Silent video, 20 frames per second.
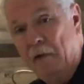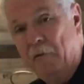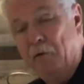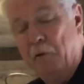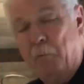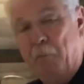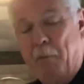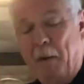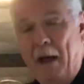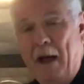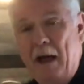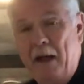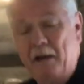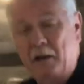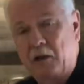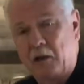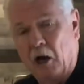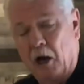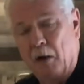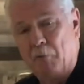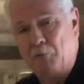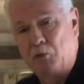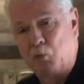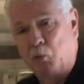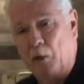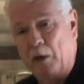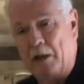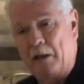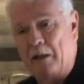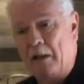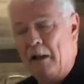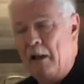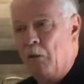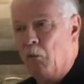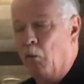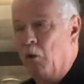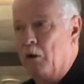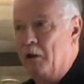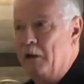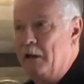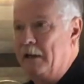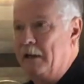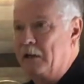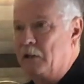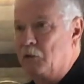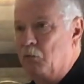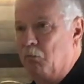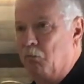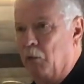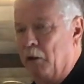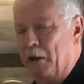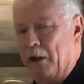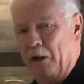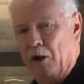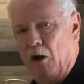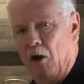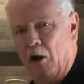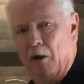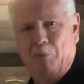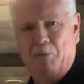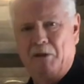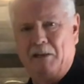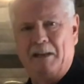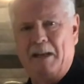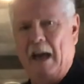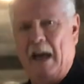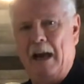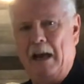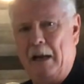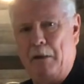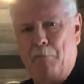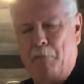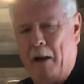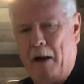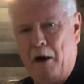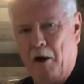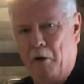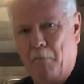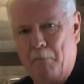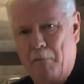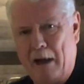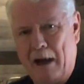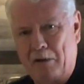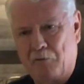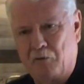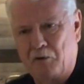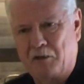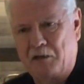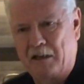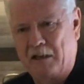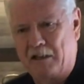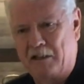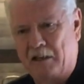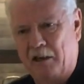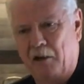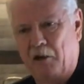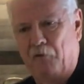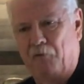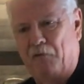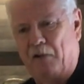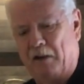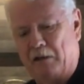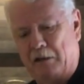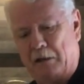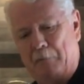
The bed comes with one of these, what do they call them, teddy bear mattresses, a little fuzzy